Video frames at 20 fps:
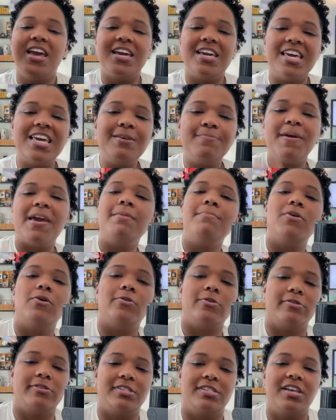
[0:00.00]
eBay
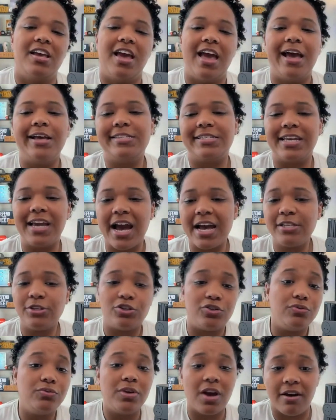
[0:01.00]
Motors has got
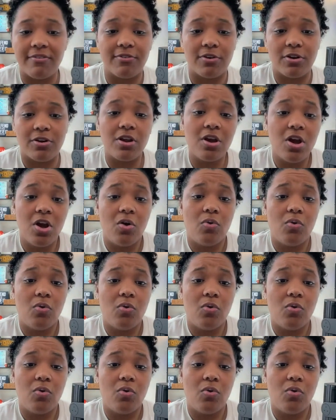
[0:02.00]
you covered.